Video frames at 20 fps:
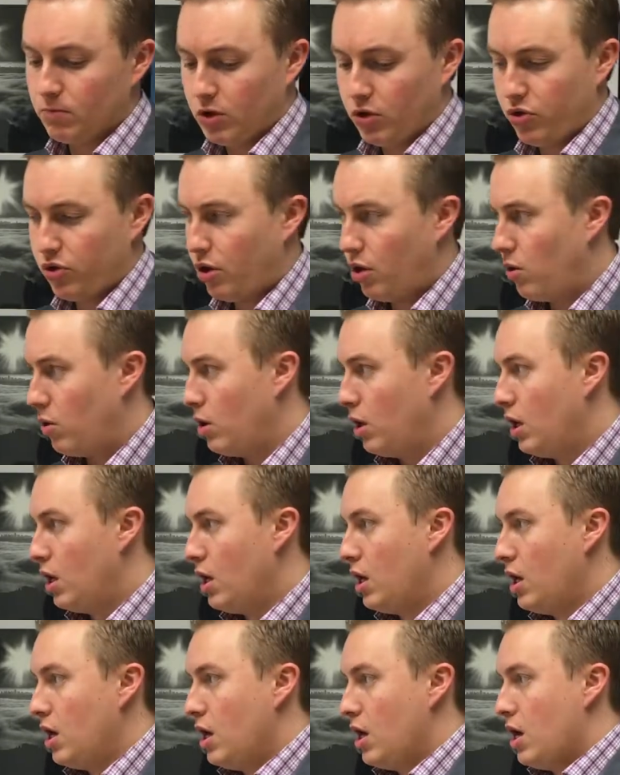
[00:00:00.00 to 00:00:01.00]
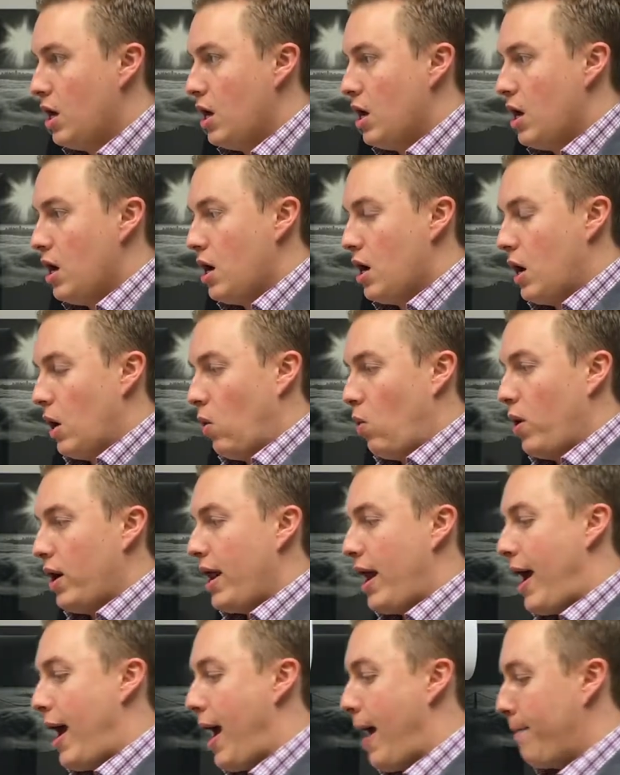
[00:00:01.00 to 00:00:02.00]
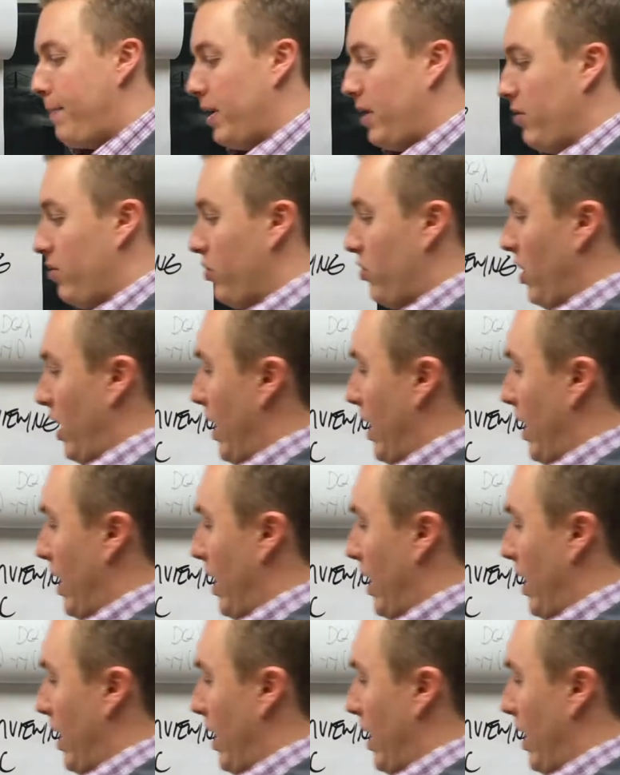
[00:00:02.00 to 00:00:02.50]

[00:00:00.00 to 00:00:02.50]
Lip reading: So what happens